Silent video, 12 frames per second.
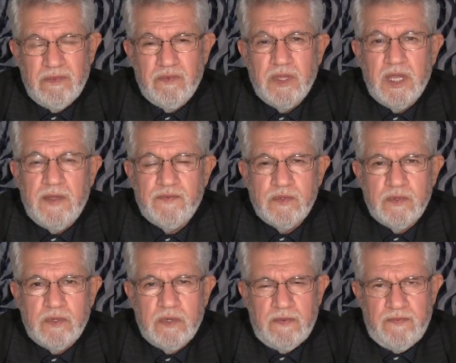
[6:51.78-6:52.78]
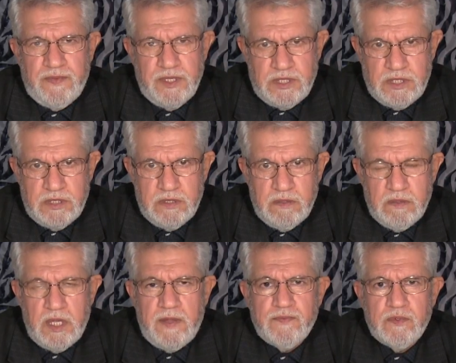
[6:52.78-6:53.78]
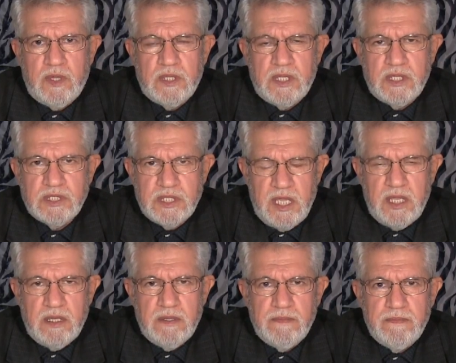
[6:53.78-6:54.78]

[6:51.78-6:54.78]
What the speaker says: We have to confess, we have to understand